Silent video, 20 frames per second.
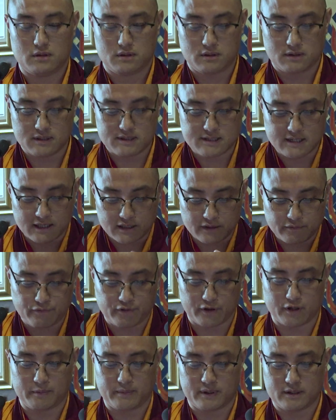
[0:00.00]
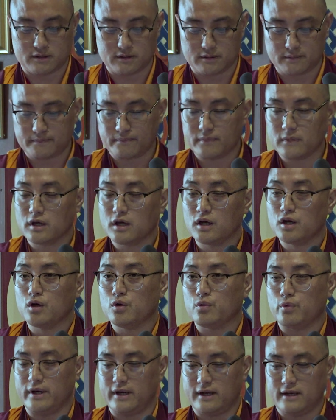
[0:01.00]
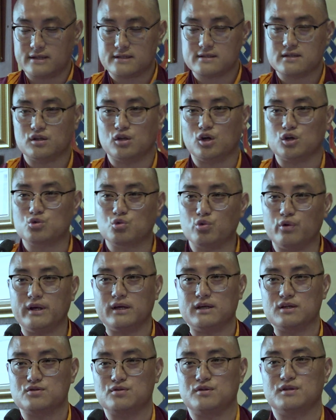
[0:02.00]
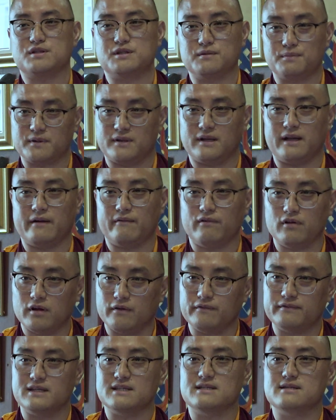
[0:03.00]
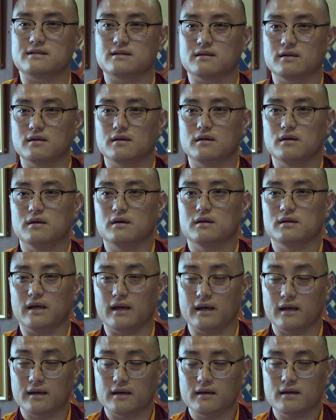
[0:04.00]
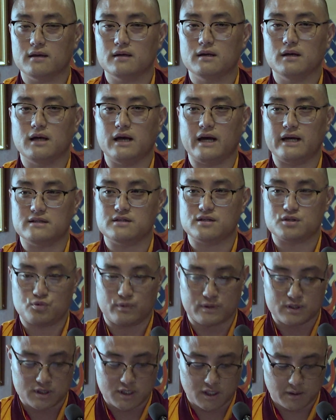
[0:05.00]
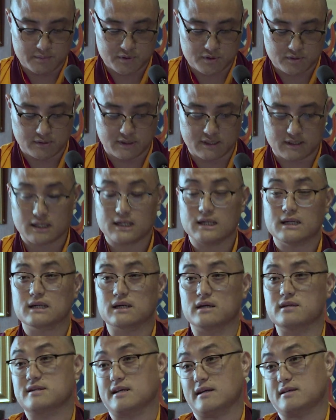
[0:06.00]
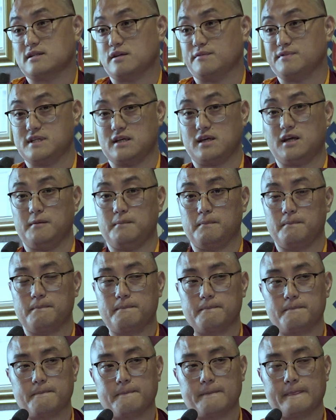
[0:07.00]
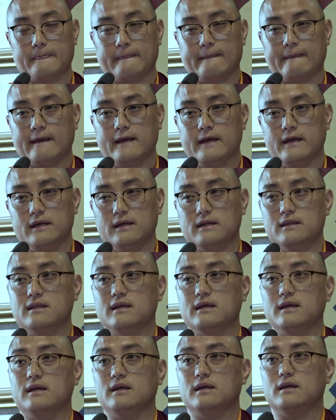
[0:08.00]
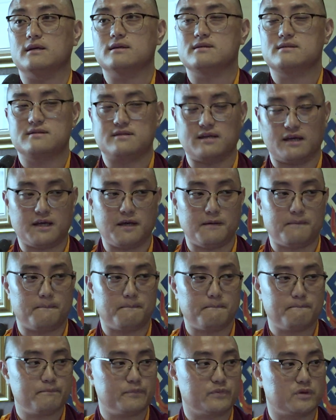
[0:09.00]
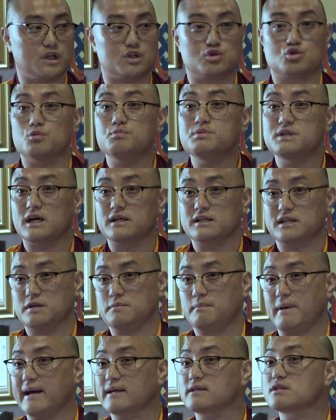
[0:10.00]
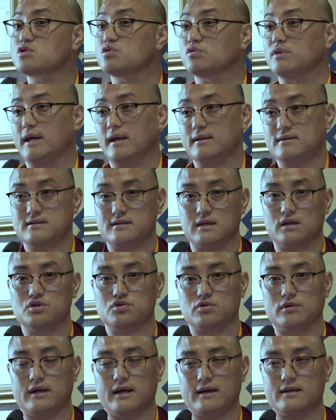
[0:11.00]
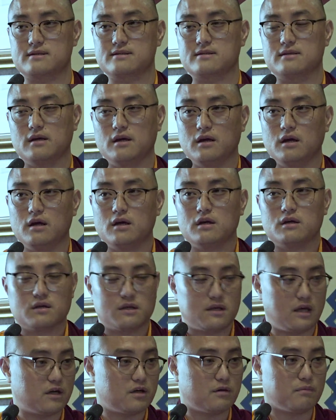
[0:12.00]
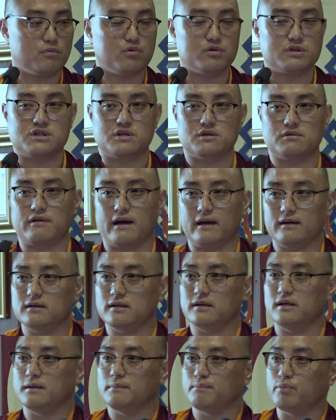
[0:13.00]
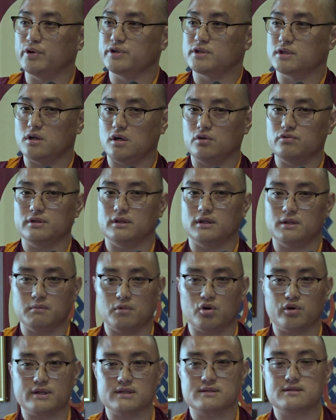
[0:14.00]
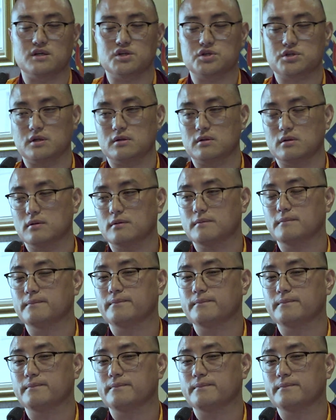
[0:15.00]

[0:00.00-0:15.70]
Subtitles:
These are the fundamental. Whereas not going into the deeper level of this thing, I just want to come to the context of Sikkim. In the Sikkim, the Dubda date back to the 8th century, as Ken Rinpoche rightly pointed out in the morning session.